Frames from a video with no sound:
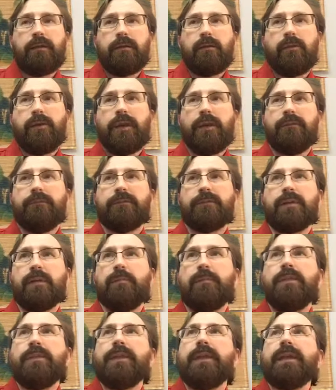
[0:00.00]
have
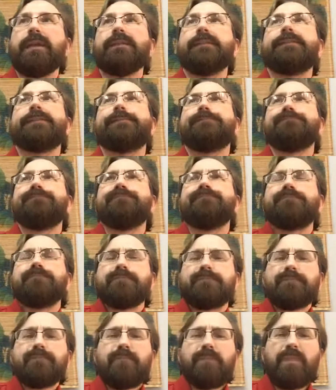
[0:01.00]
some things
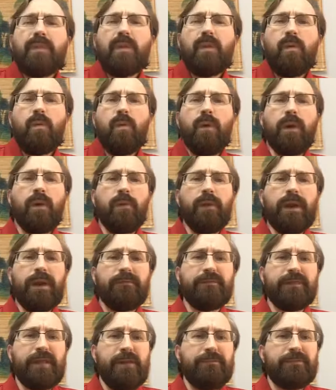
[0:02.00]
where we
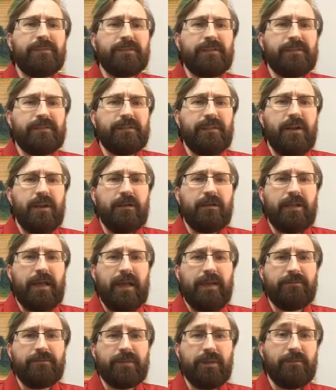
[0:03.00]
have deficits in our
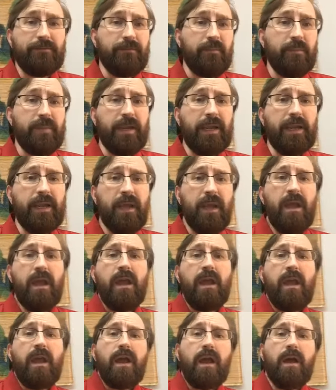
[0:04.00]
lives. Like for me,
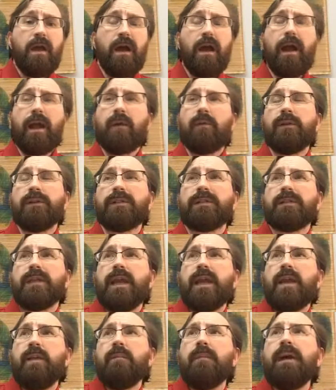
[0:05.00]
I would
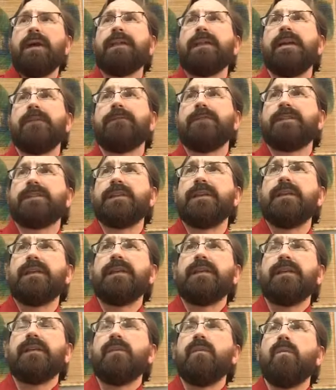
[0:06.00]
say
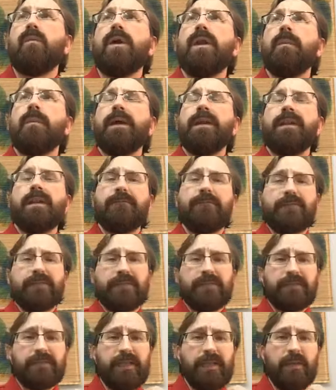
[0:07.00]
one of my
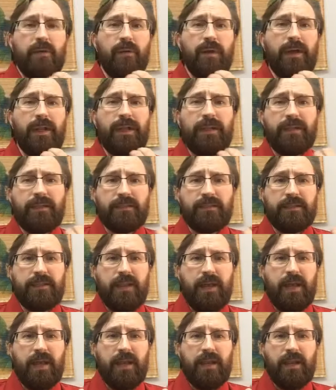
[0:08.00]
deficits anyway, is
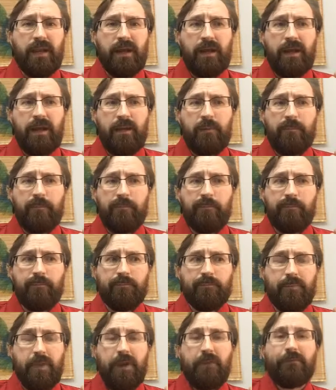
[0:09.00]
that
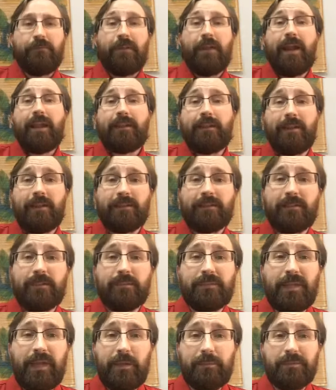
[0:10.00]
I forget things
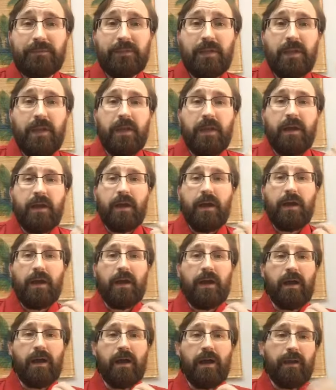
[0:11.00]
sometimes.
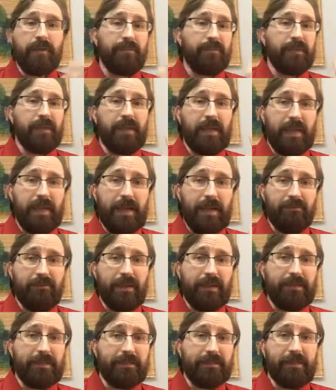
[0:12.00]
I think I have
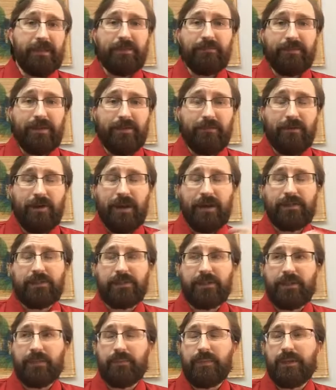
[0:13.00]
ADD. I've never
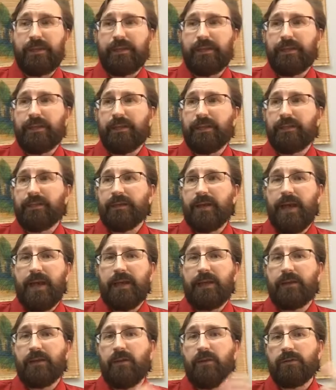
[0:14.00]
actually been
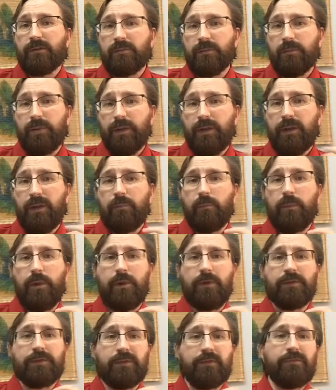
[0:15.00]
diagnosed, but I'm
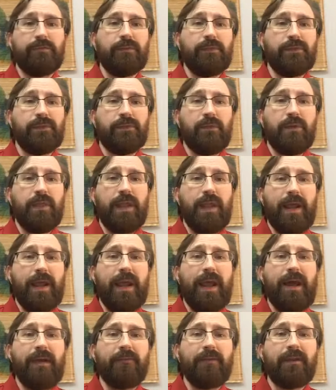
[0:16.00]
relatively sure that I
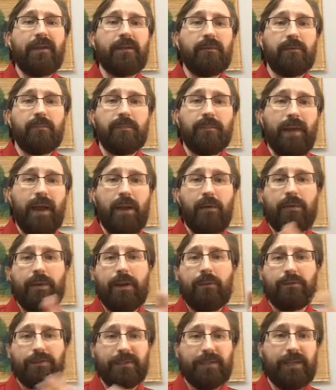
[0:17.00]
have it. Back when
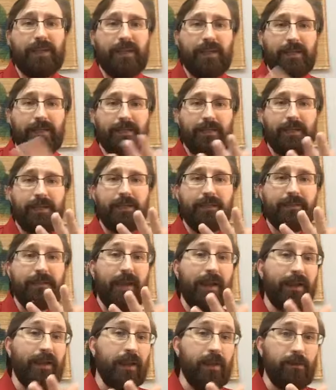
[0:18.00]
I was a kid, they didn't
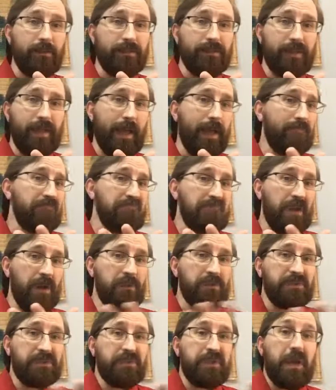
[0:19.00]
diagnose that. I
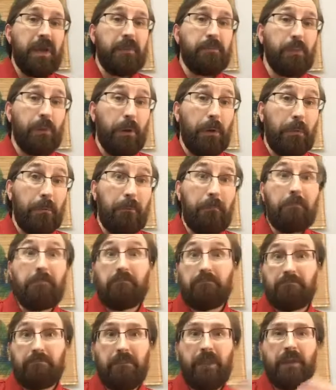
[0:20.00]
was just hyper.
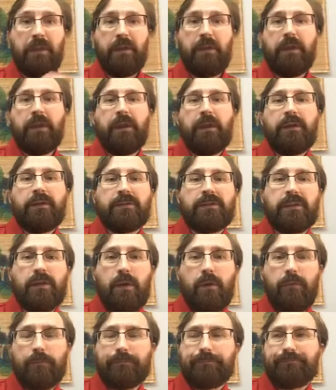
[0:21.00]
So